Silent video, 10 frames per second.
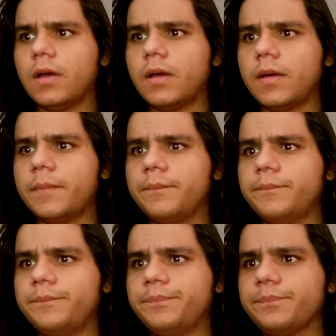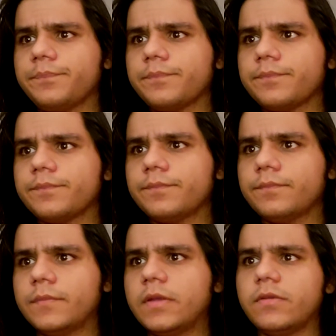Um,
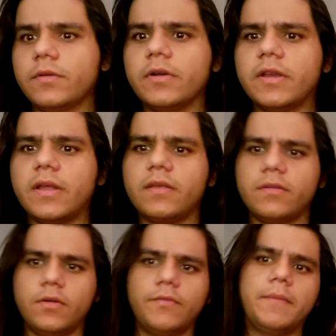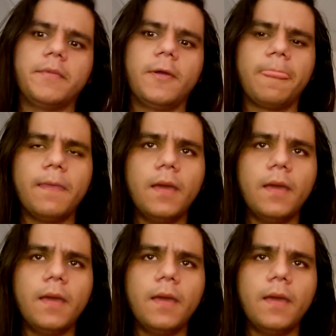it's 30 days in November.